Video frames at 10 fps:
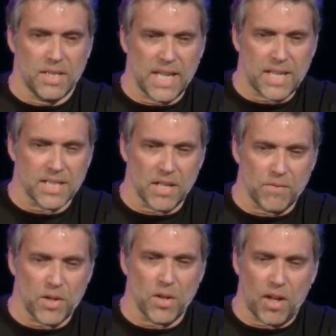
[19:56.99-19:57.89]
Deacons,
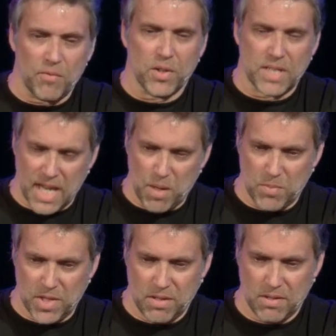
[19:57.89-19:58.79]
if you love your
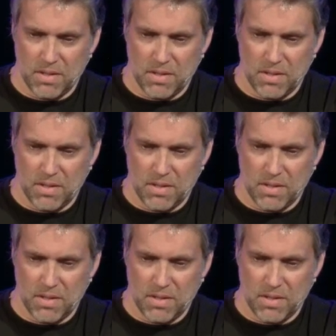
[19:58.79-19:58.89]
teams,